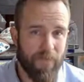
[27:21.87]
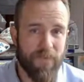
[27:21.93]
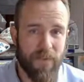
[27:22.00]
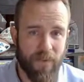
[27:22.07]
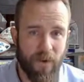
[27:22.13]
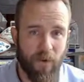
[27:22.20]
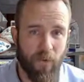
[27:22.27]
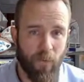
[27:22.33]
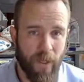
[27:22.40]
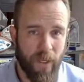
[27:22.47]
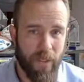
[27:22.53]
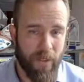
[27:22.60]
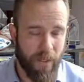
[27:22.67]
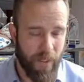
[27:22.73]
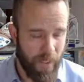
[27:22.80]
I would love
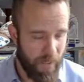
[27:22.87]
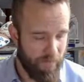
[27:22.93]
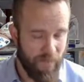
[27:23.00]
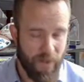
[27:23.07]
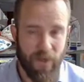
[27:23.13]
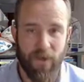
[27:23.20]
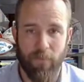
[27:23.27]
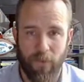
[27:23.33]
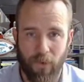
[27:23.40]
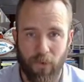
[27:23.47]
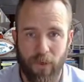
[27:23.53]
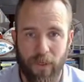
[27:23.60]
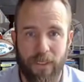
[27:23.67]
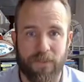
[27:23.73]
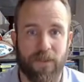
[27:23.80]
to know when a
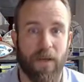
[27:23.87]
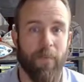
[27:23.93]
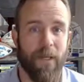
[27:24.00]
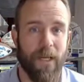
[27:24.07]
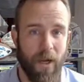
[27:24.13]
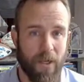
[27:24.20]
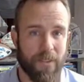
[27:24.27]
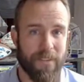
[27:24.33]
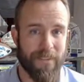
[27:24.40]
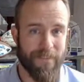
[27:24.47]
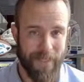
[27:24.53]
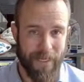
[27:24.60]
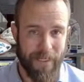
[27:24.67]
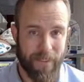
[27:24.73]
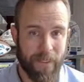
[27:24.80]
fired employee is
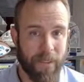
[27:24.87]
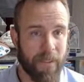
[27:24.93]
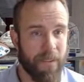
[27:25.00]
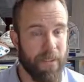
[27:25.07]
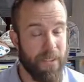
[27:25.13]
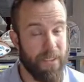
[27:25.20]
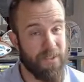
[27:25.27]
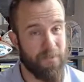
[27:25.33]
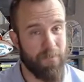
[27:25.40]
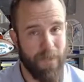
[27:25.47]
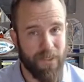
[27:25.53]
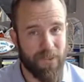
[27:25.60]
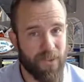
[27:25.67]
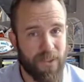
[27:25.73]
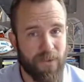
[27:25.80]
coming on to site,
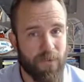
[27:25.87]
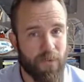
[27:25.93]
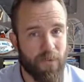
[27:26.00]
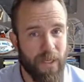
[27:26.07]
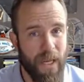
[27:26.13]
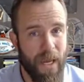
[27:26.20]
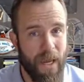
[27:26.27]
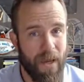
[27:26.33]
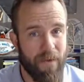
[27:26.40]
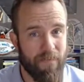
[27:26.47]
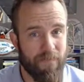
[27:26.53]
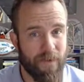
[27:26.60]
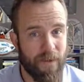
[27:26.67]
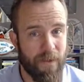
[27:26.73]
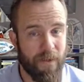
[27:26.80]
especially
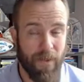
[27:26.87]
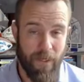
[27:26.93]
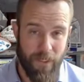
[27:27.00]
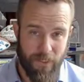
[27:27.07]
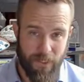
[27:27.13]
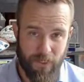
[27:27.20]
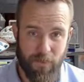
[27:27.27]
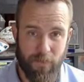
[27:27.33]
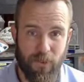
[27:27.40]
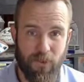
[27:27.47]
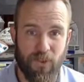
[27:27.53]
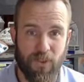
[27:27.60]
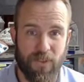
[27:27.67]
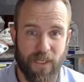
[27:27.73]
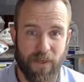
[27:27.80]
when we have
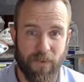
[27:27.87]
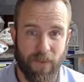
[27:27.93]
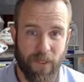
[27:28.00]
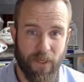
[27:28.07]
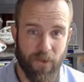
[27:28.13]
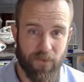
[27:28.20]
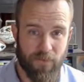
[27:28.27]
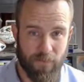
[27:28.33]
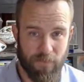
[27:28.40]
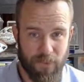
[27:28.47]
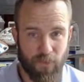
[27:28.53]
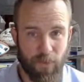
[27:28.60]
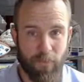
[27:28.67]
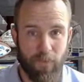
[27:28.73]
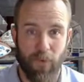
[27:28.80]
a distribution center
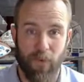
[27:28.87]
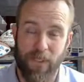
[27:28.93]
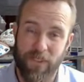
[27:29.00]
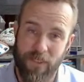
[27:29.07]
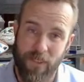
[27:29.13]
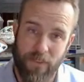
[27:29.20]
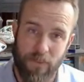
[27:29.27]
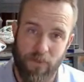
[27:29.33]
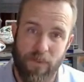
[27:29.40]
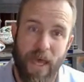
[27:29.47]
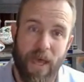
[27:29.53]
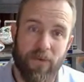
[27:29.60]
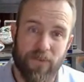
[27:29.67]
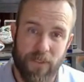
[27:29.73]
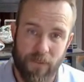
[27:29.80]
that goes from 2
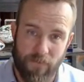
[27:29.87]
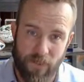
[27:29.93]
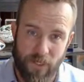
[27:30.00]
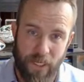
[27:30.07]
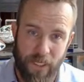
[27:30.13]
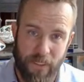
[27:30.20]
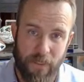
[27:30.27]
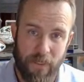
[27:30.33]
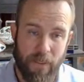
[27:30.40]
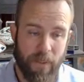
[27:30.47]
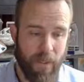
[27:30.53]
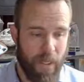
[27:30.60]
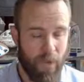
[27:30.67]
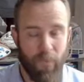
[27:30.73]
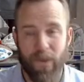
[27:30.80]
employees to 2,000
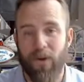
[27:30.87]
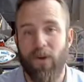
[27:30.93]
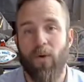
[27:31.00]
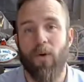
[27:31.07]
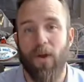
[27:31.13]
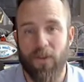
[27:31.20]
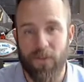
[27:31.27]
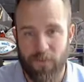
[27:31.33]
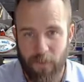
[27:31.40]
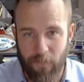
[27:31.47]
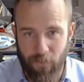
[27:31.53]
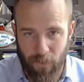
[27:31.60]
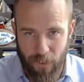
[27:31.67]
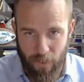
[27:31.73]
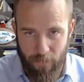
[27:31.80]
overnight, and we don't
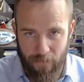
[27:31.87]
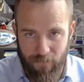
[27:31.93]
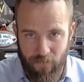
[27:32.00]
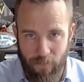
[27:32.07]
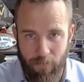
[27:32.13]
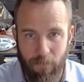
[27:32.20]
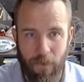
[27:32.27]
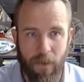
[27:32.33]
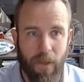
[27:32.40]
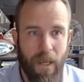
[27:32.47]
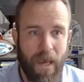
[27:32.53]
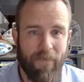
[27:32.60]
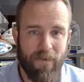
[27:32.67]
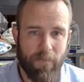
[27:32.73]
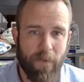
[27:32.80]
know where all those people are coming
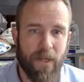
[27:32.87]
from.